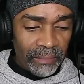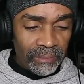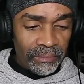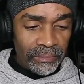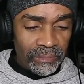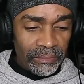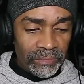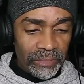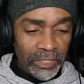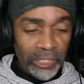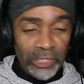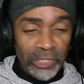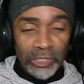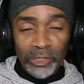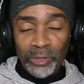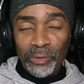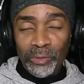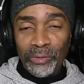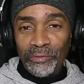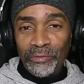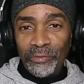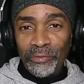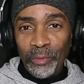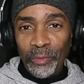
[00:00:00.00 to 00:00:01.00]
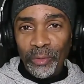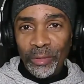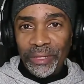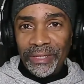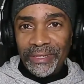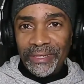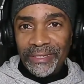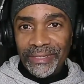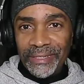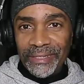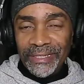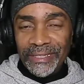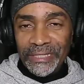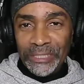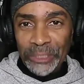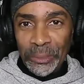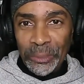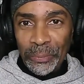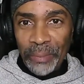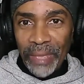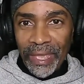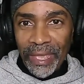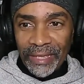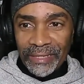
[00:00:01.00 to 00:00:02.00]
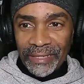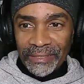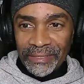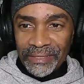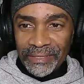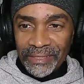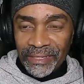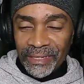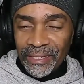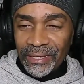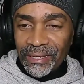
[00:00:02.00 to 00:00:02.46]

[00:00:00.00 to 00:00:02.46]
you avoid debates,